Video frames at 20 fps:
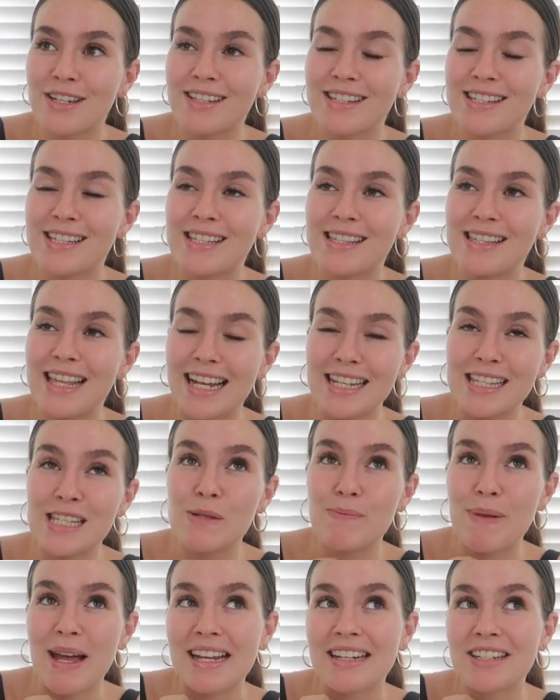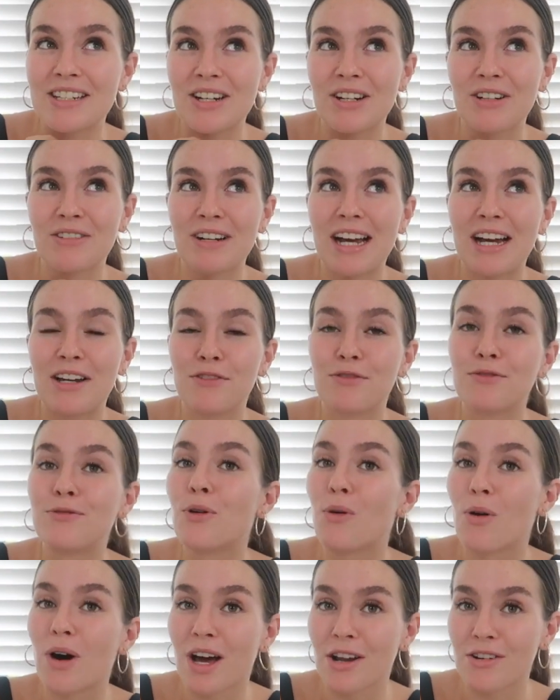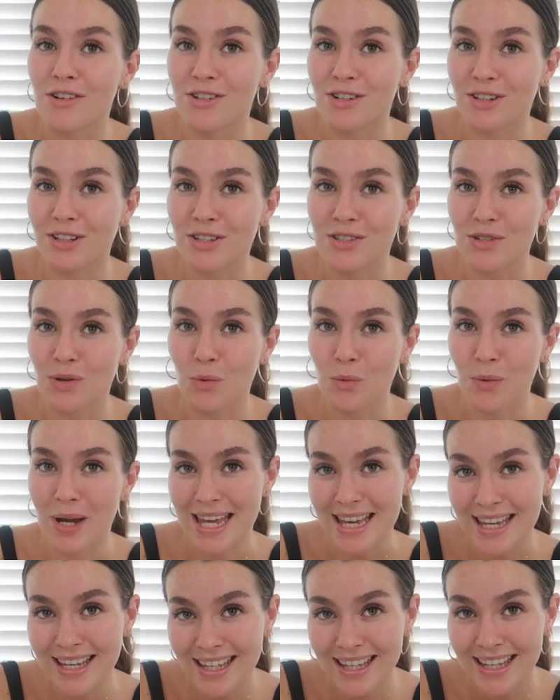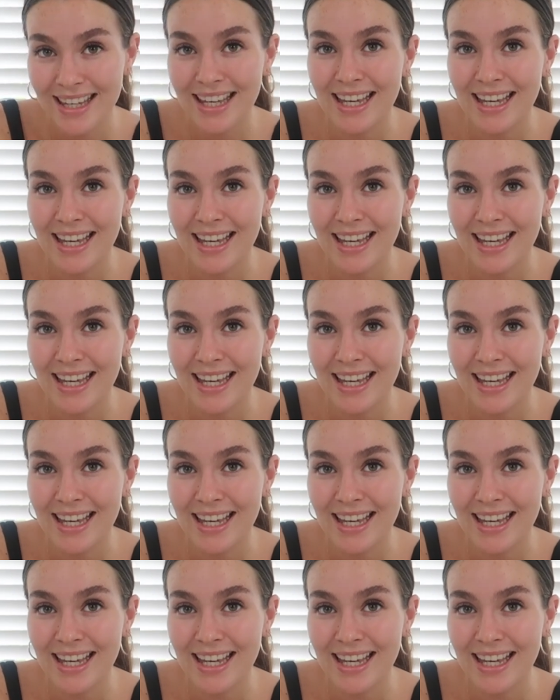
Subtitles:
spend around $400 a week